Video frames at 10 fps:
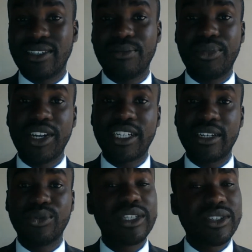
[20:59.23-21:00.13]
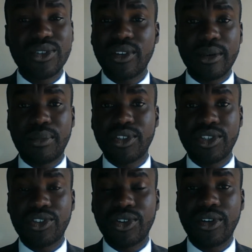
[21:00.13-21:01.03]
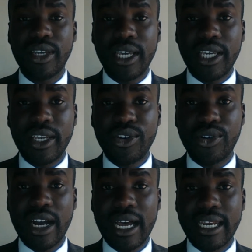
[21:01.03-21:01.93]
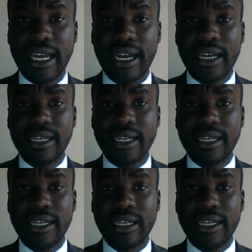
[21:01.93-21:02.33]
in Britain, which is not the position in Uganda,